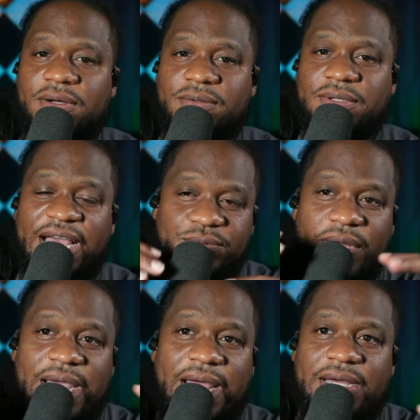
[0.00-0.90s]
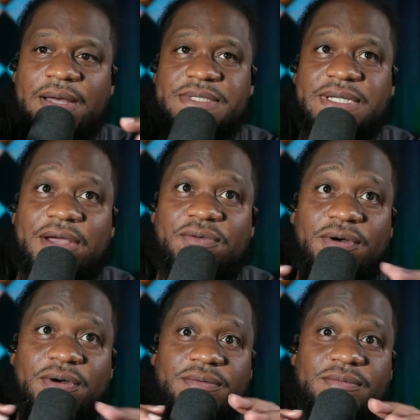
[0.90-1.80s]
That's where it kind of comes in like,
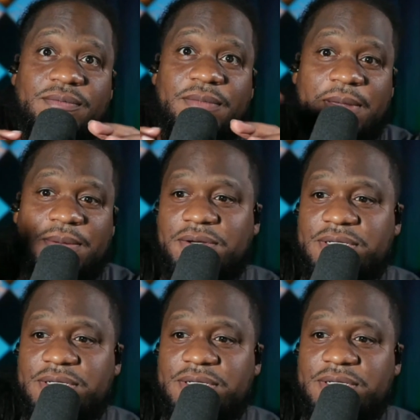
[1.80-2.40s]
well, maybe you